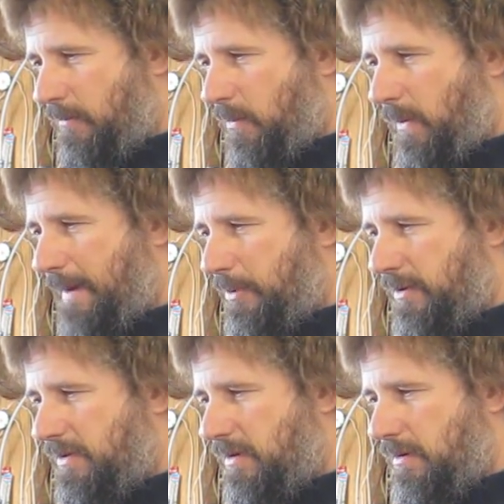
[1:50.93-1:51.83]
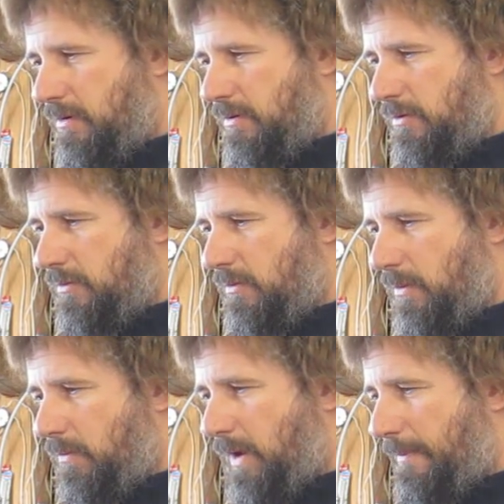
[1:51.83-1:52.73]
wipers,
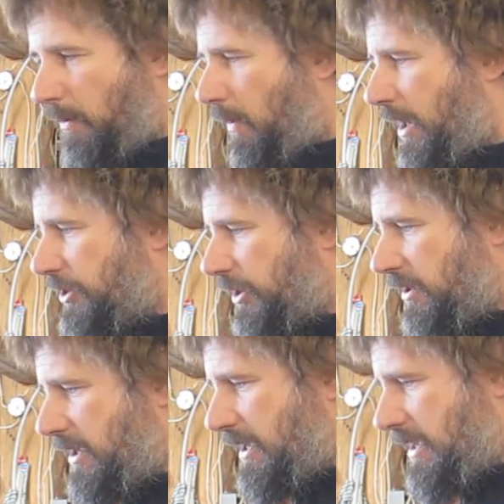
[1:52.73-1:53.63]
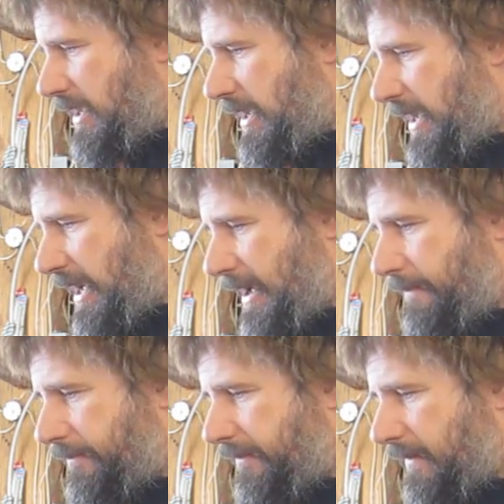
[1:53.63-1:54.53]
wiper washer,
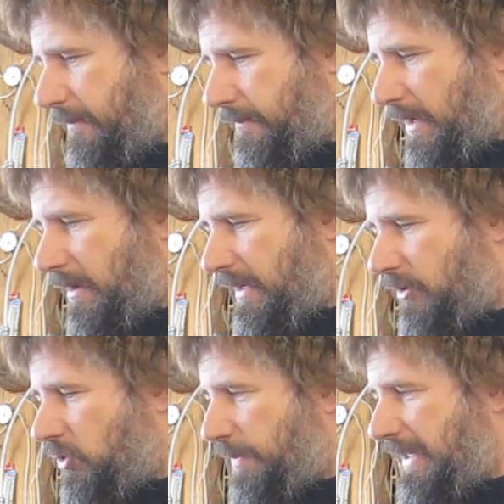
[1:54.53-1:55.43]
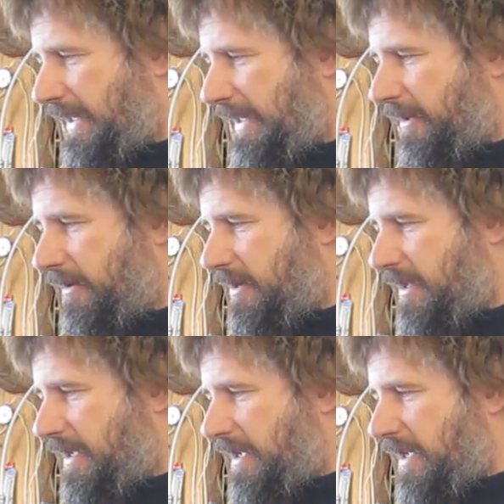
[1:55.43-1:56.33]
2-speed heater,
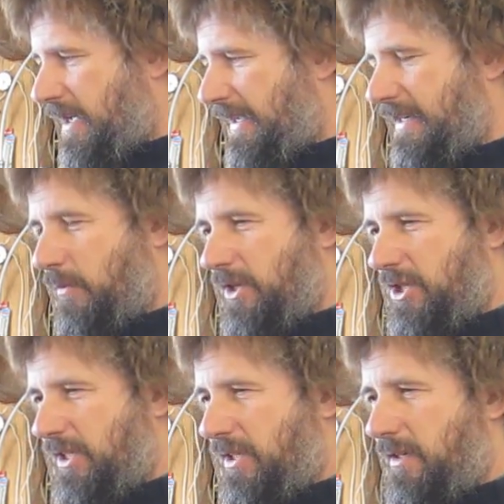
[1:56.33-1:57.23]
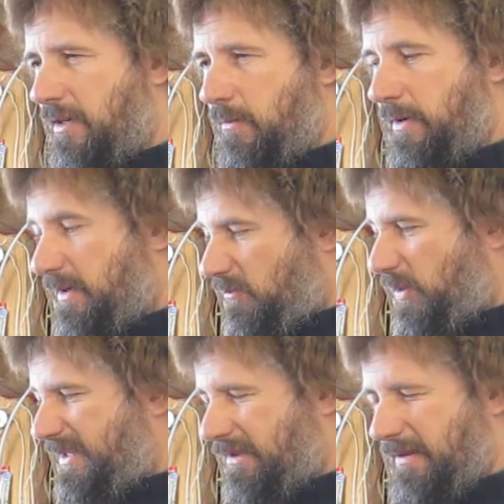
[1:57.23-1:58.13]
a heated
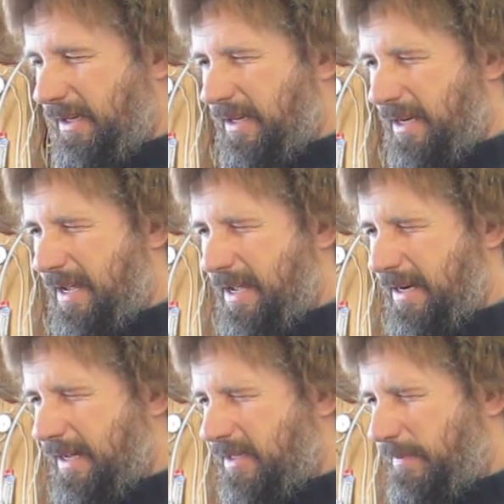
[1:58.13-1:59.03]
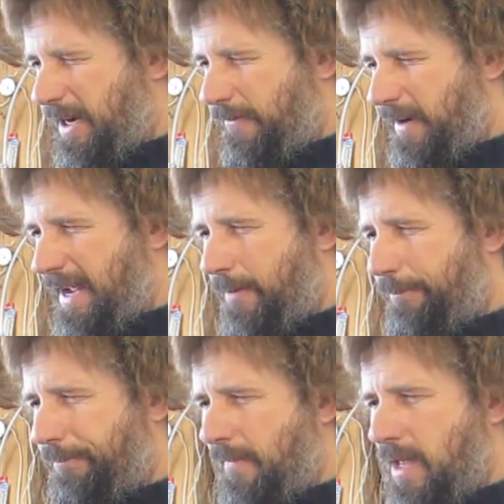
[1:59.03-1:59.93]
windscreen, and a spare for now.
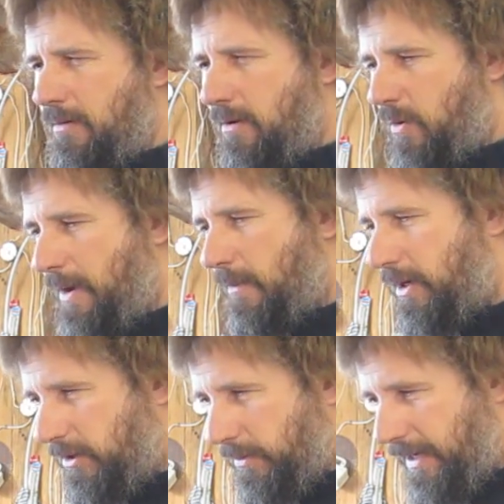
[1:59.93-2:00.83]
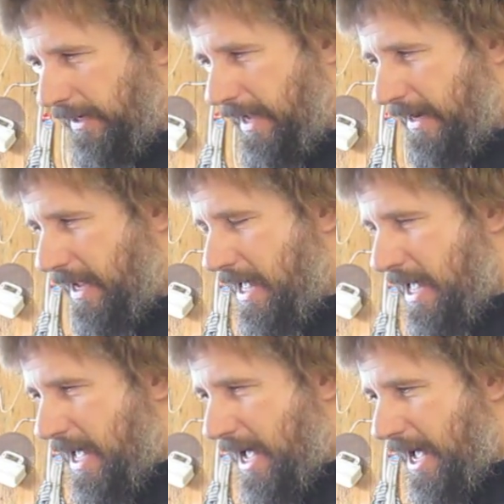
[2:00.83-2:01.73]
Don't know quite what I'll do with that yet.
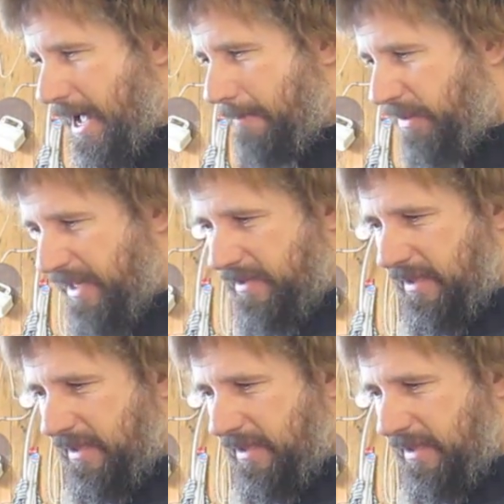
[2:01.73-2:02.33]
Plus the